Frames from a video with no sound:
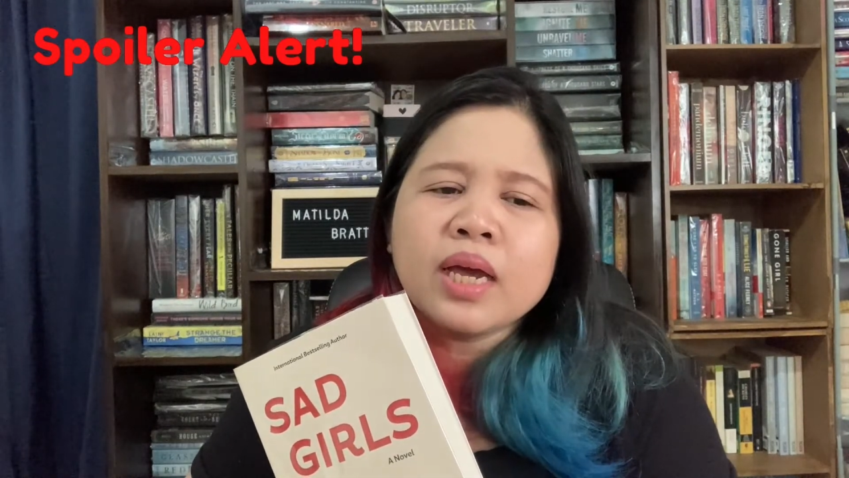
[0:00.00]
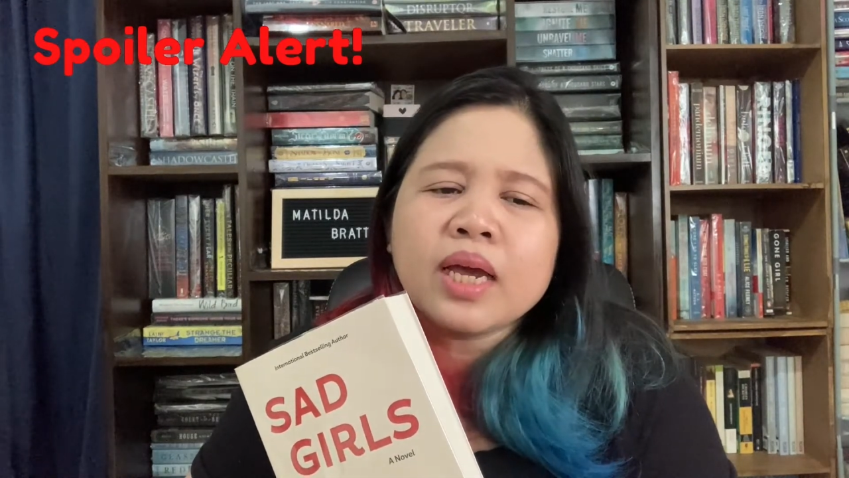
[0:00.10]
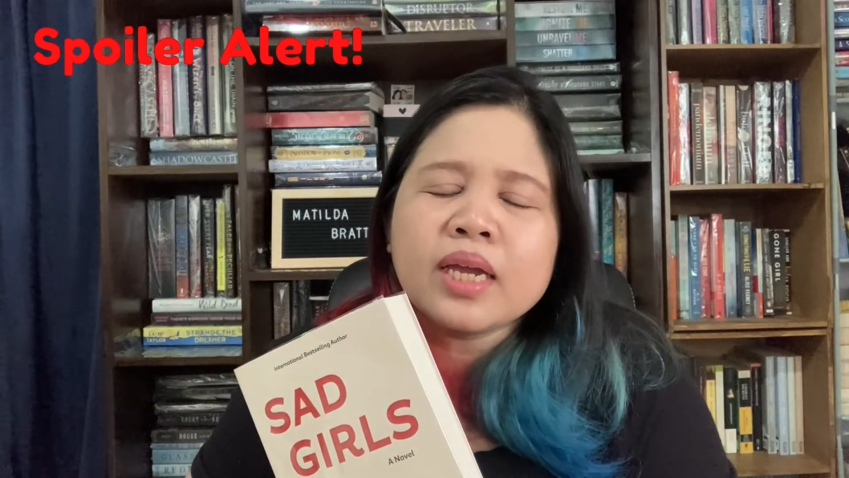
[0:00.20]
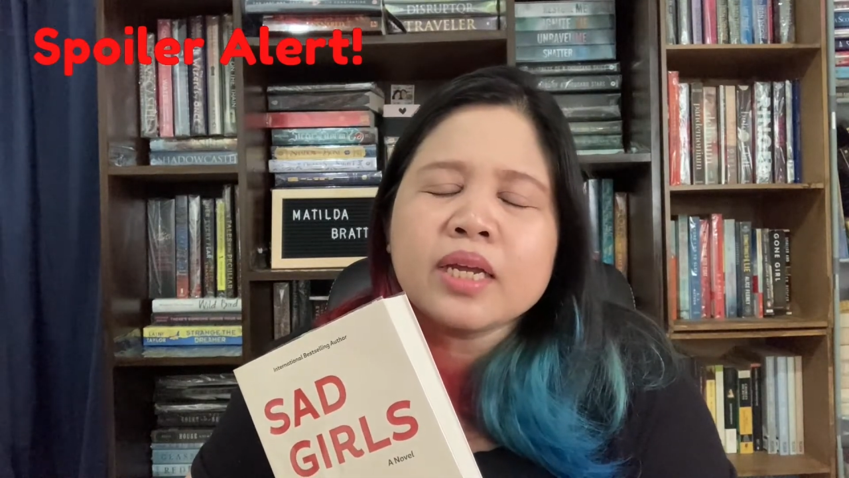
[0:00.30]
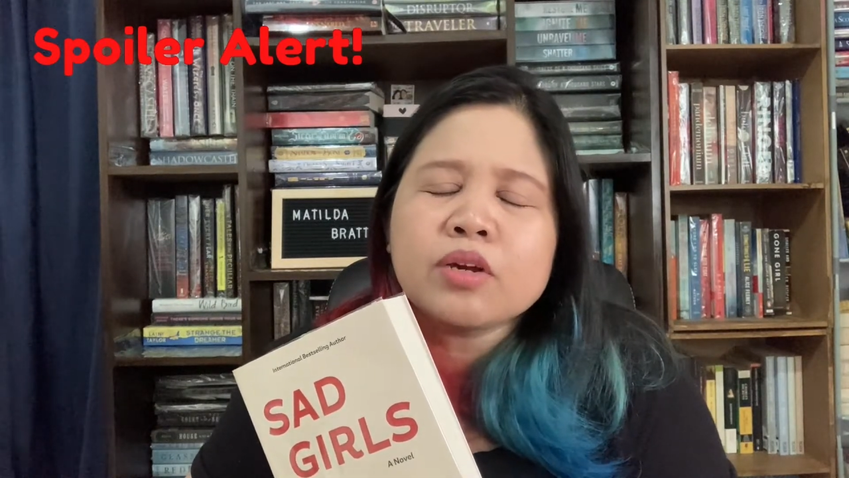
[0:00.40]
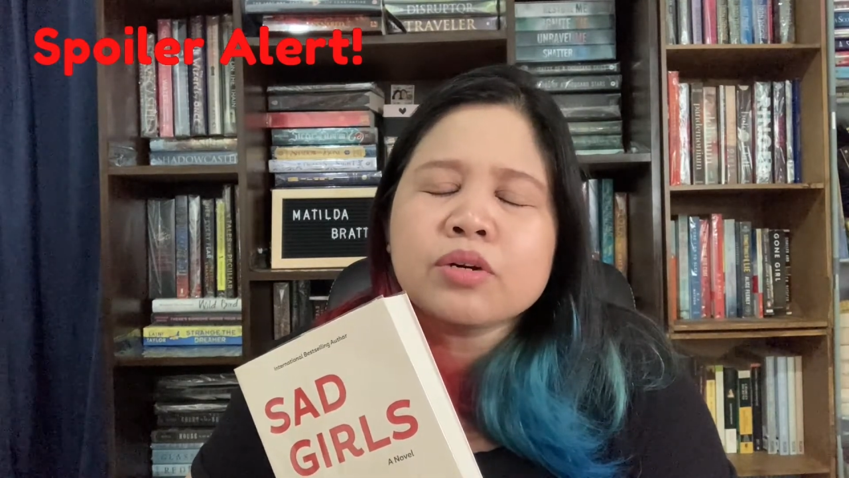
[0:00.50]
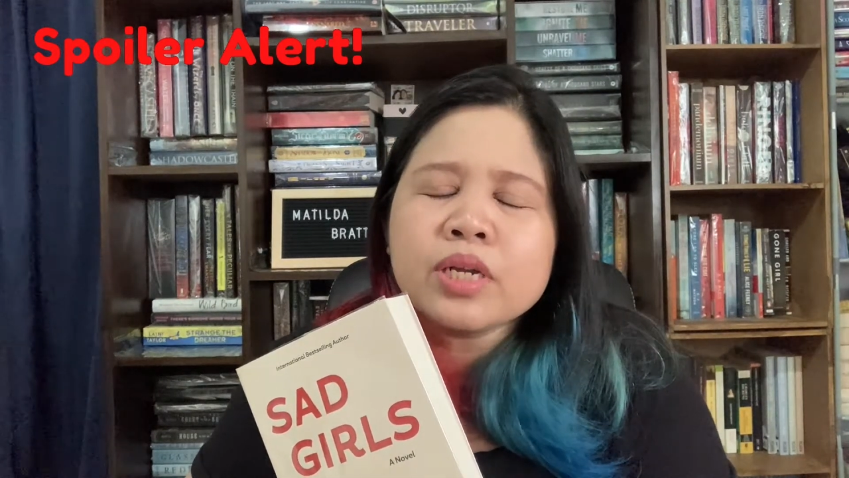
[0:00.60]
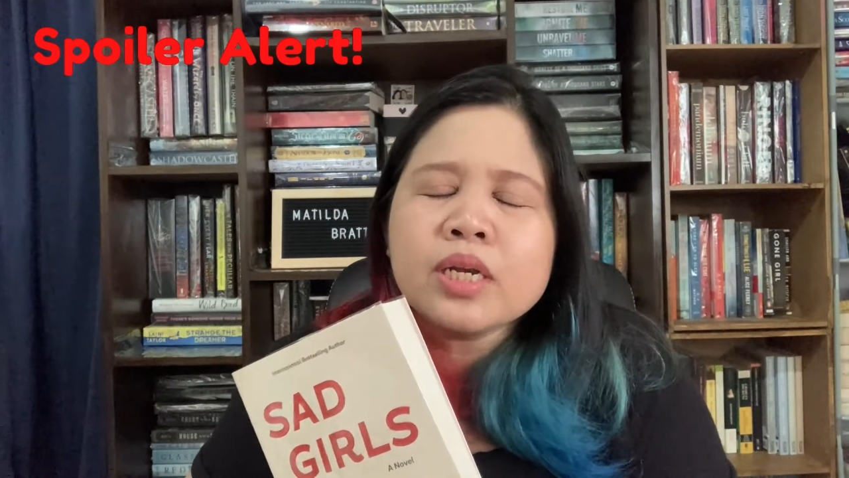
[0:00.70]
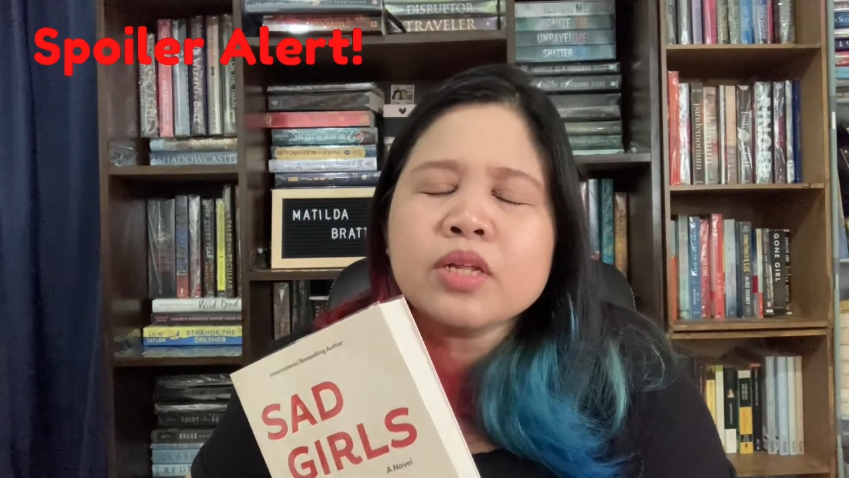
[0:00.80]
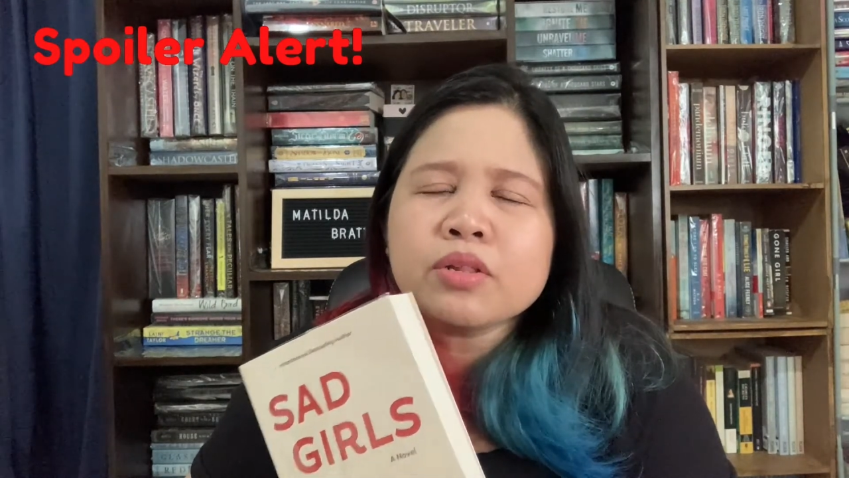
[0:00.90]
and I
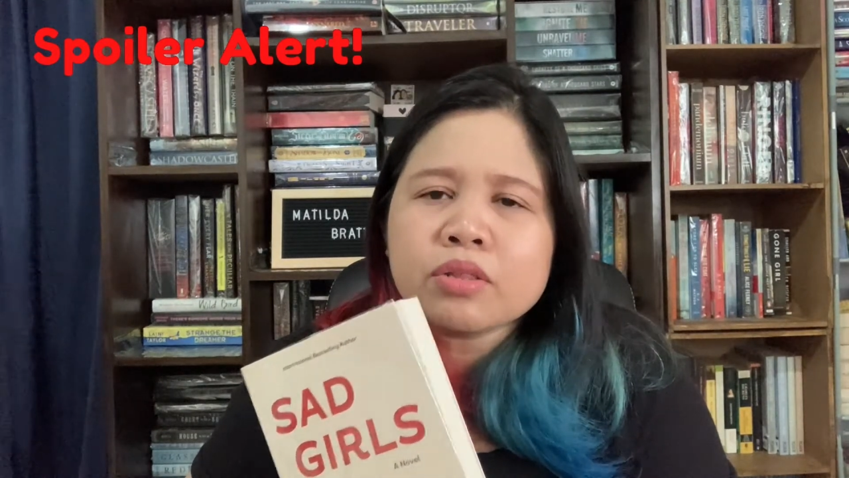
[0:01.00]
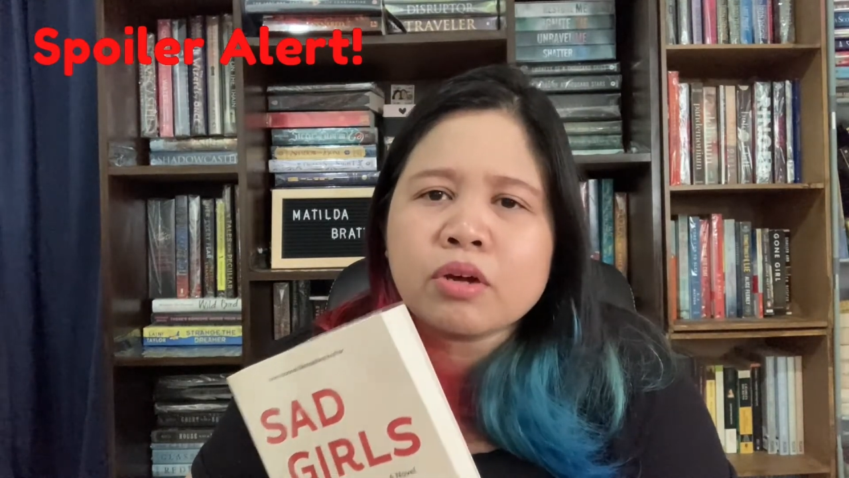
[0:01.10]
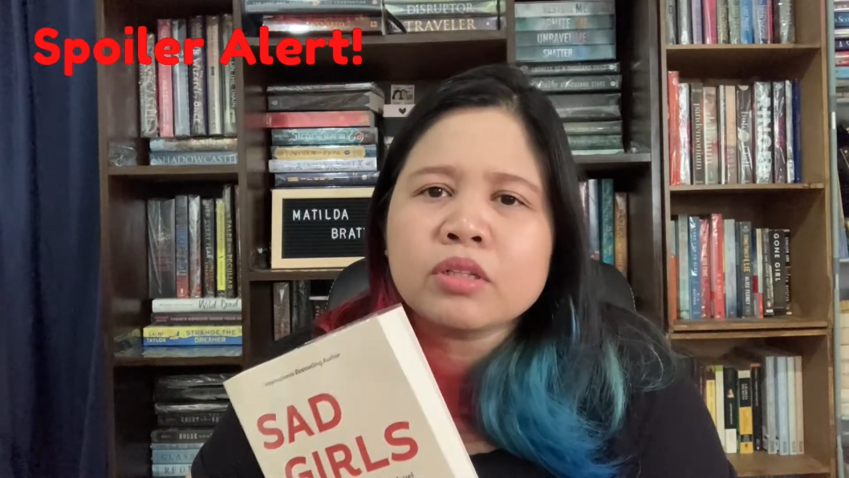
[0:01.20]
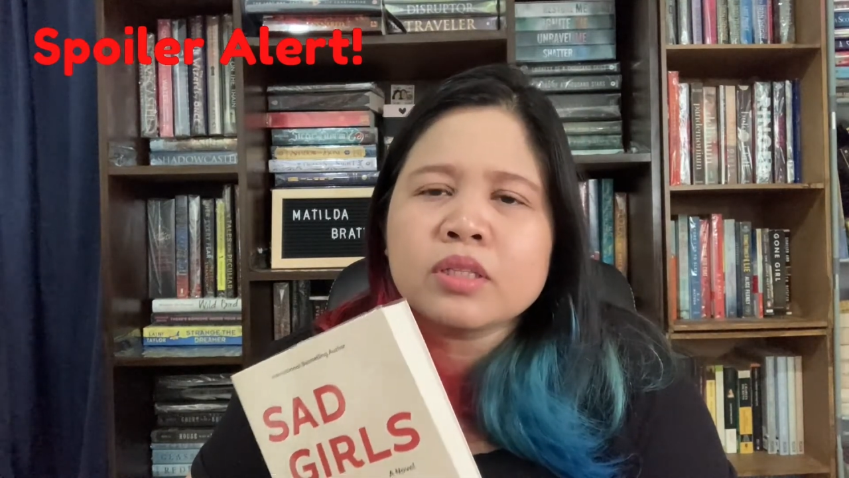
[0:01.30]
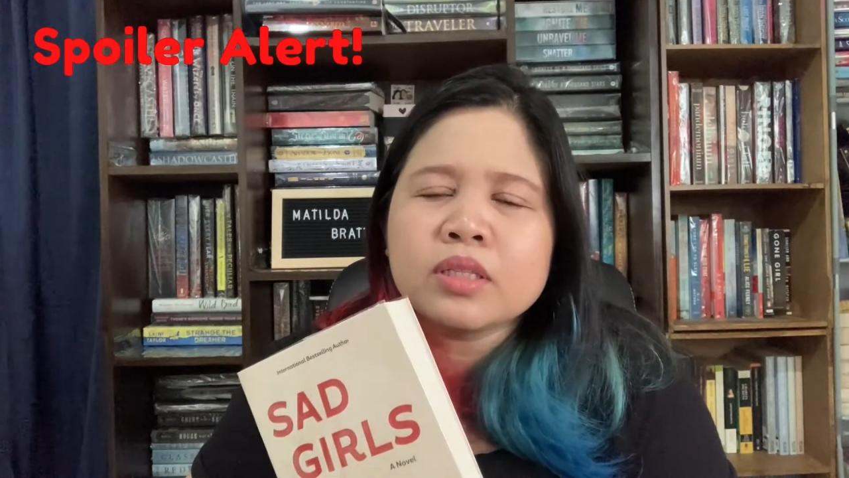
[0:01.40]
really thought